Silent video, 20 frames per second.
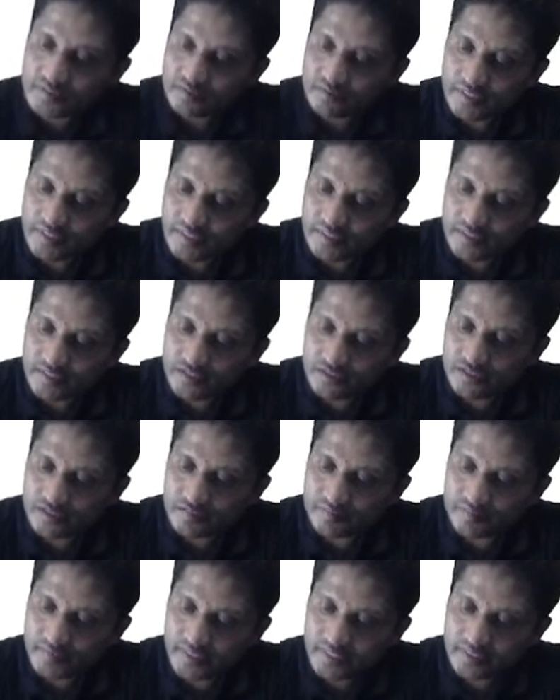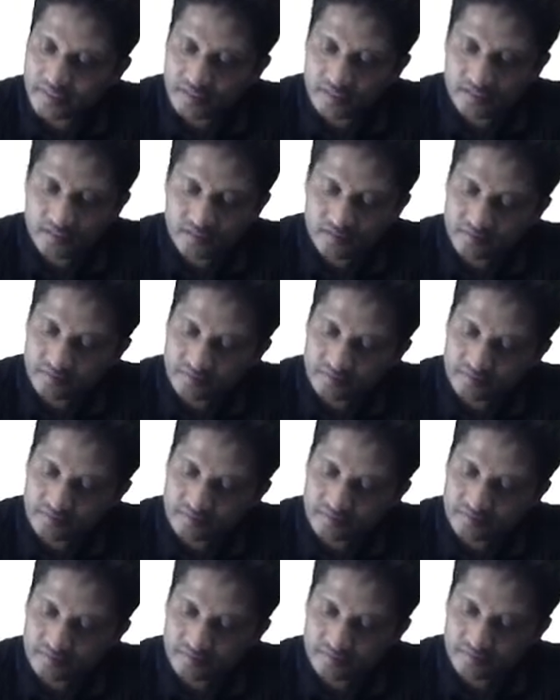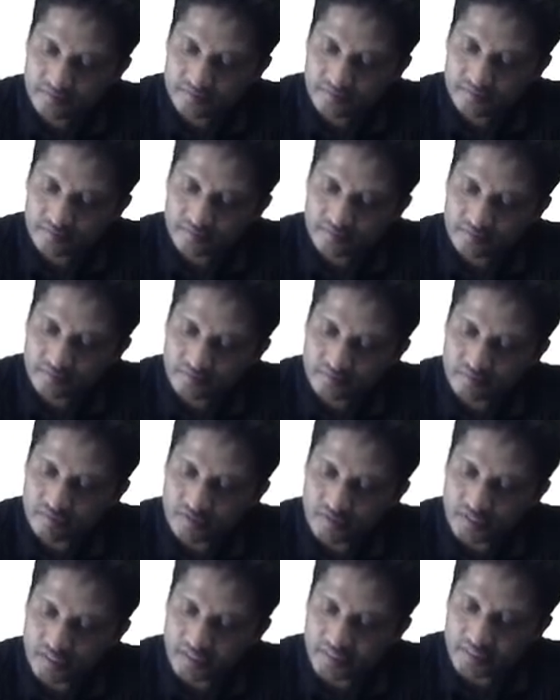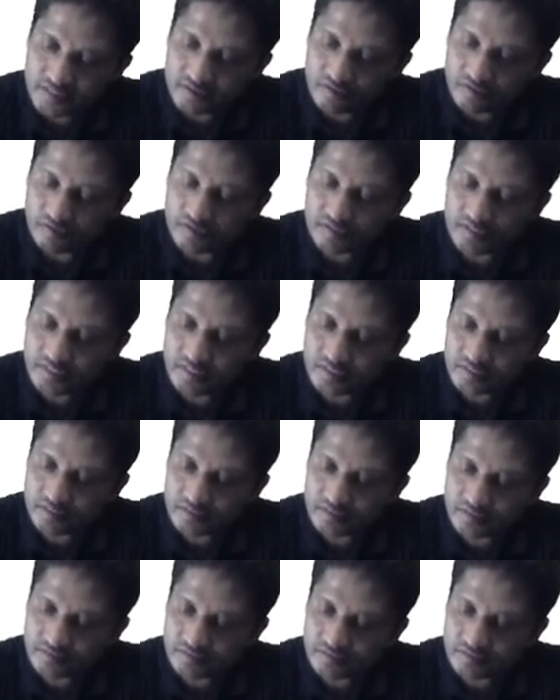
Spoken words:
Okay, this is minus 2 sin x cos x.